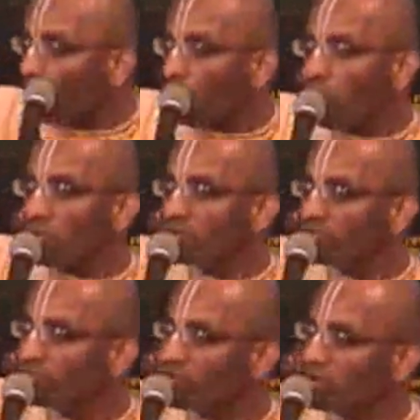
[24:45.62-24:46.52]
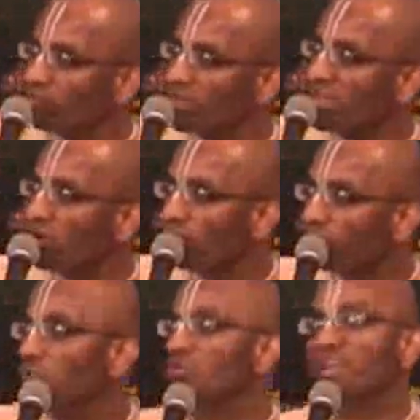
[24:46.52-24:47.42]
whole different way of
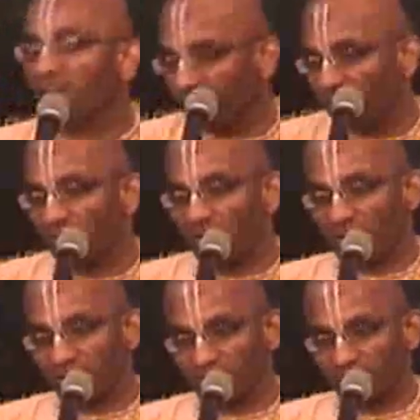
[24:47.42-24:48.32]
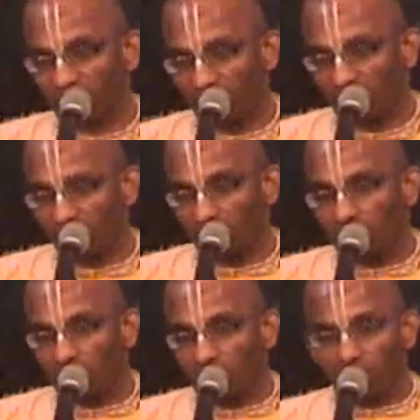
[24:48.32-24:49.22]
looking at the world.
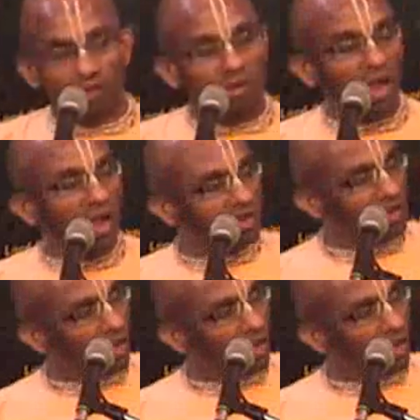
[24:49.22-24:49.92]
And